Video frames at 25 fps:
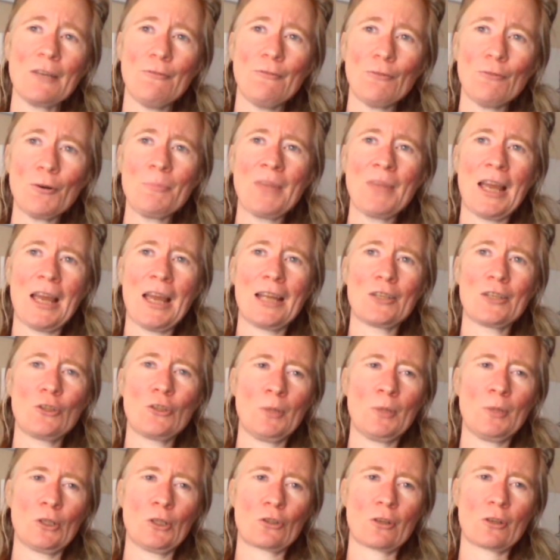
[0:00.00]
from that
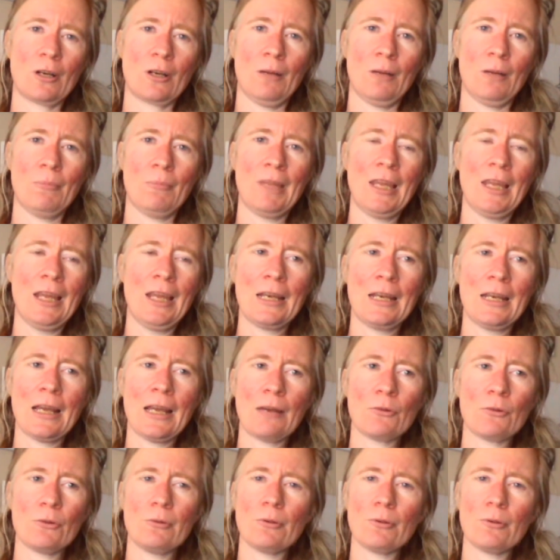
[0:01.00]
human trial.
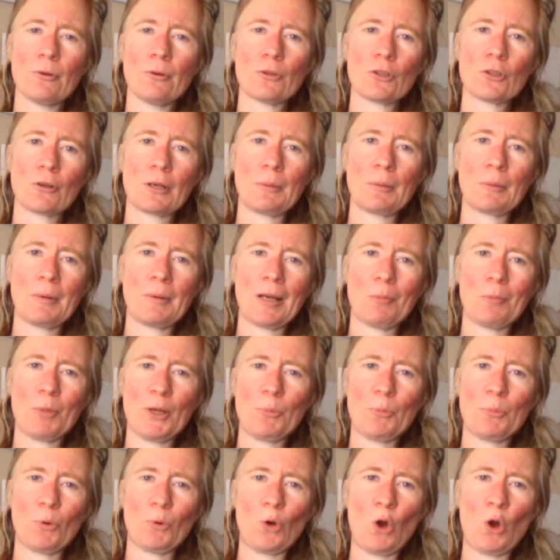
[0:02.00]
Now, you're talking about
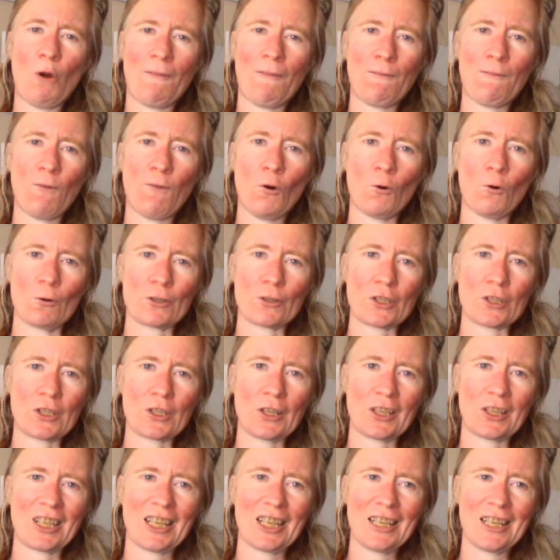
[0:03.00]
people who are forced,
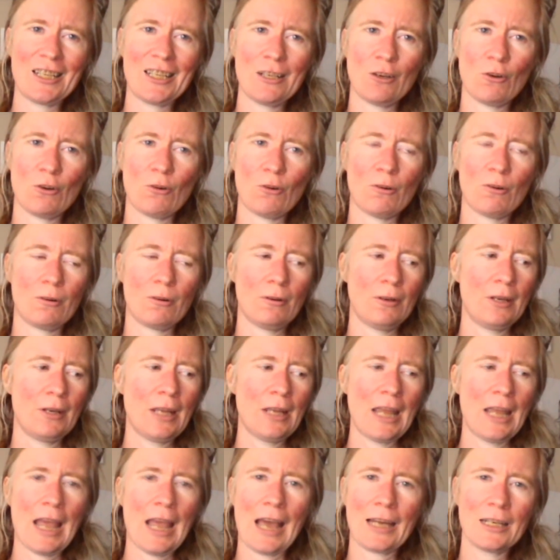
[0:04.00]
okay?
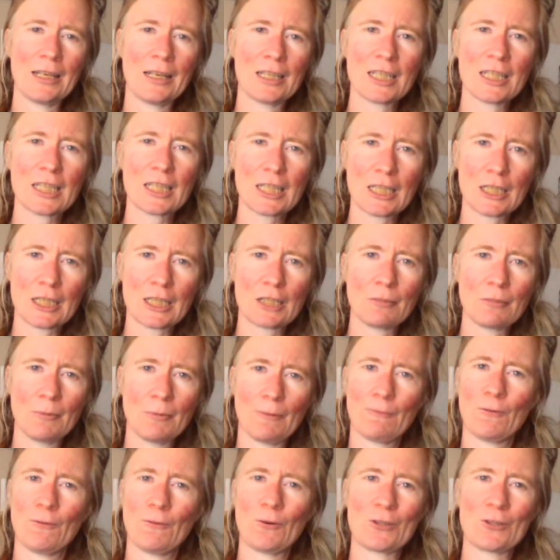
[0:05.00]
And in a system
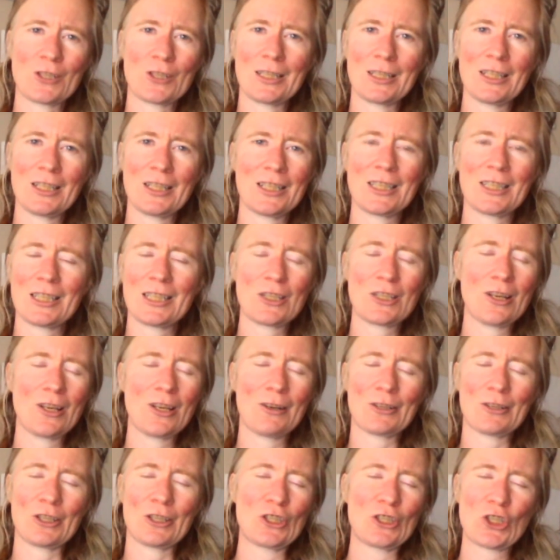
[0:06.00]
of force, there's
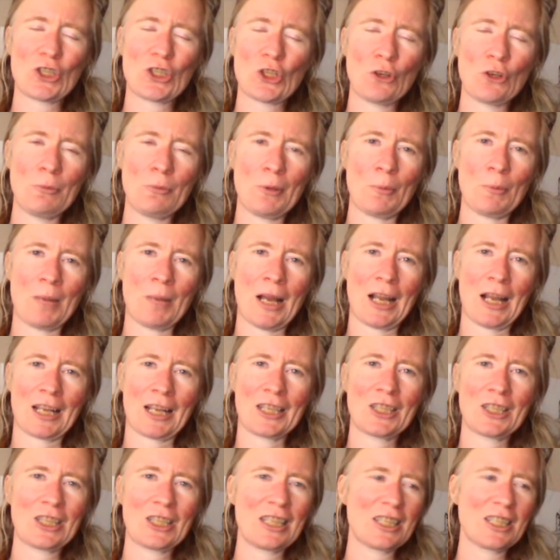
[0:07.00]
no consumer
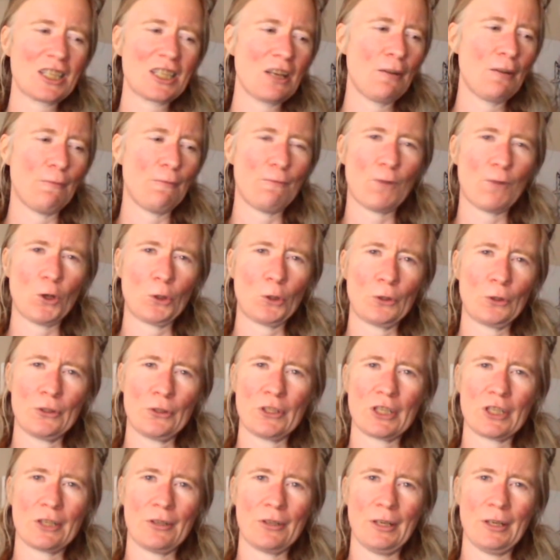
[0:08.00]
market. There's no
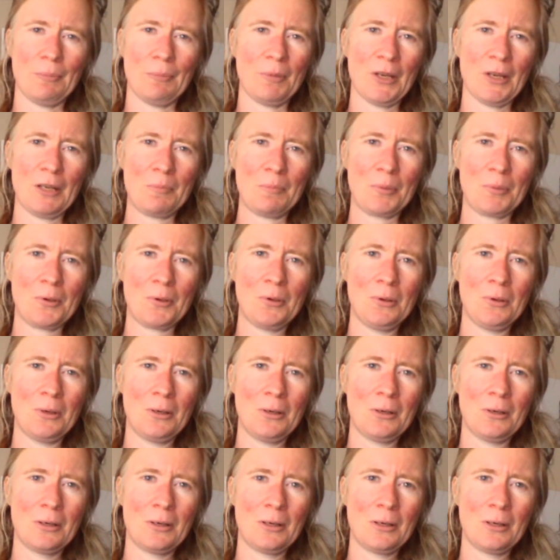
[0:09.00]
voluntary people.